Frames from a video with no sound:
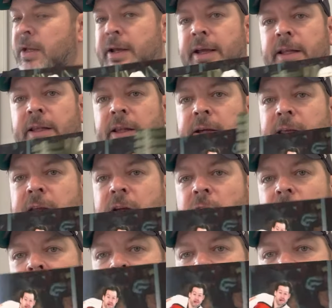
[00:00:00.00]
And Lucky
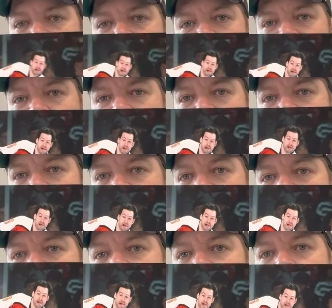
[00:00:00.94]
Card Pulls, I've never
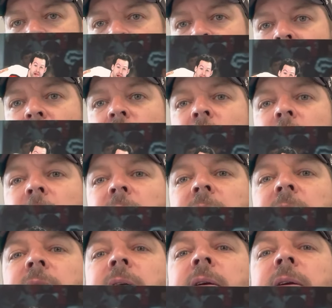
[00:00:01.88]
communicated with you,
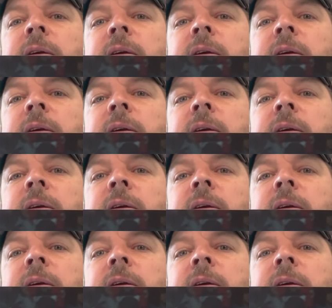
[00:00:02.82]
but